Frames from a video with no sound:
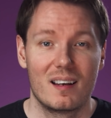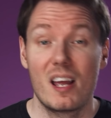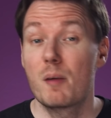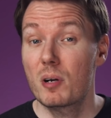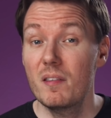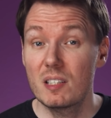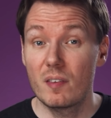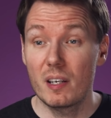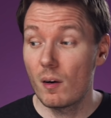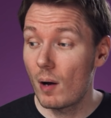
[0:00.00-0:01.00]
In a previous
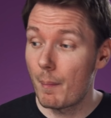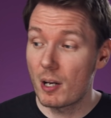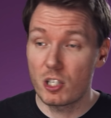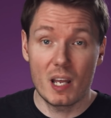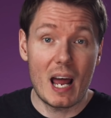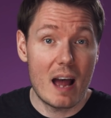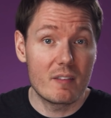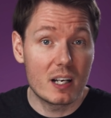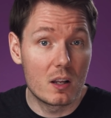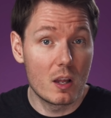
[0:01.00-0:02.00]
video, I mentioned that
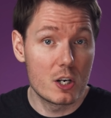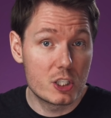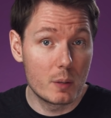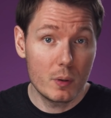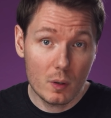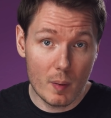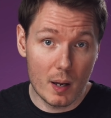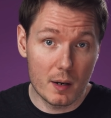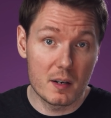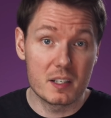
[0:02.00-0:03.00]
having a large computer
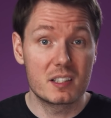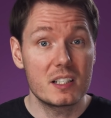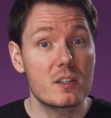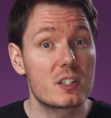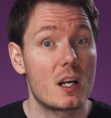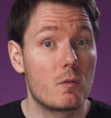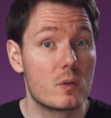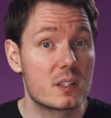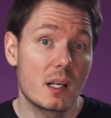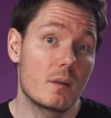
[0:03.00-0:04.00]
monitor to see yourself
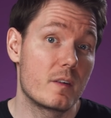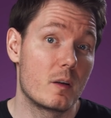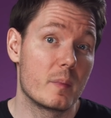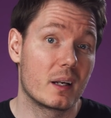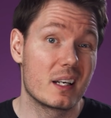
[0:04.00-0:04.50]
when self-filming